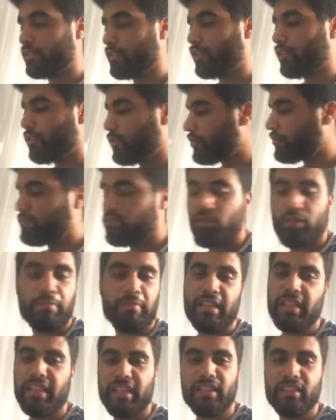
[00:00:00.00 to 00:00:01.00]
So for
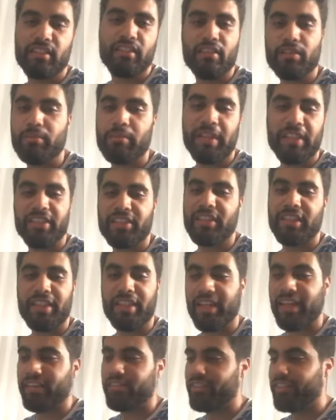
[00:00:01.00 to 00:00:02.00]
me, it's the best
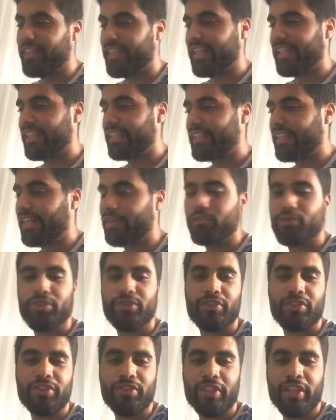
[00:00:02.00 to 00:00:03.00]
thing ever, and I
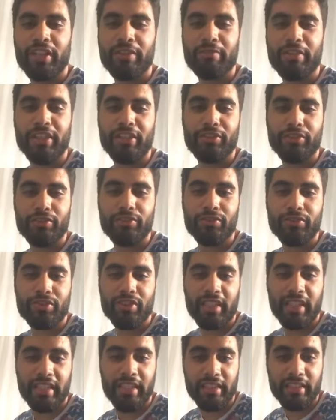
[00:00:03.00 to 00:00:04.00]
would recommend you to
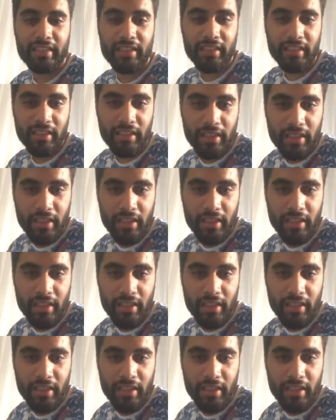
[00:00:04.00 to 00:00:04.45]
try it.